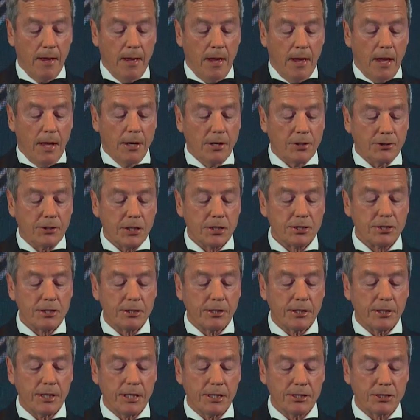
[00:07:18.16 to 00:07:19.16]
In addition
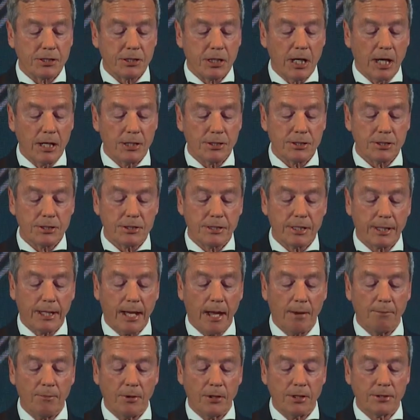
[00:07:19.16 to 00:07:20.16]
to these changes, the
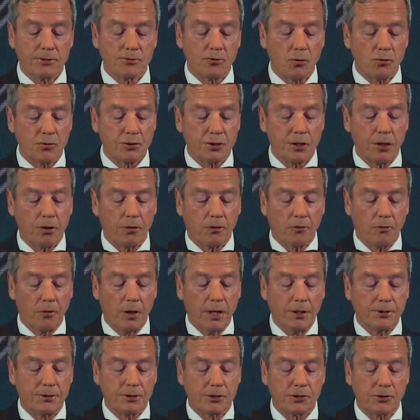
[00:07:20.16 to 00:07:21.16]
government has also
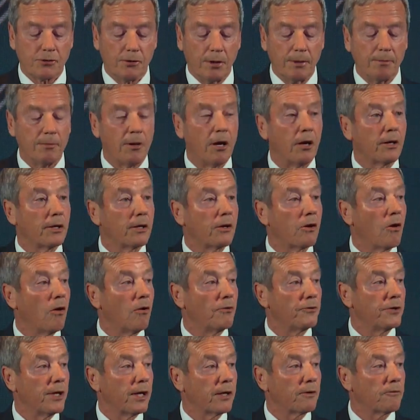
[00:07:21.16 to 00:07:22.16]
agreed to streamline
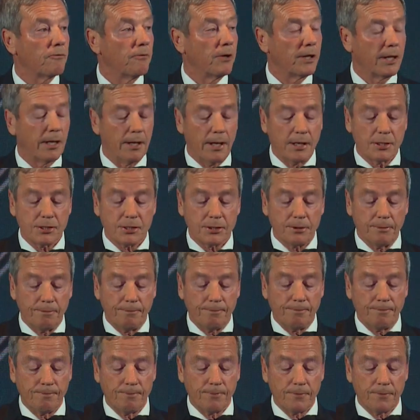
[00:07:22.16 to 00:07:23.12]
conduct regulation.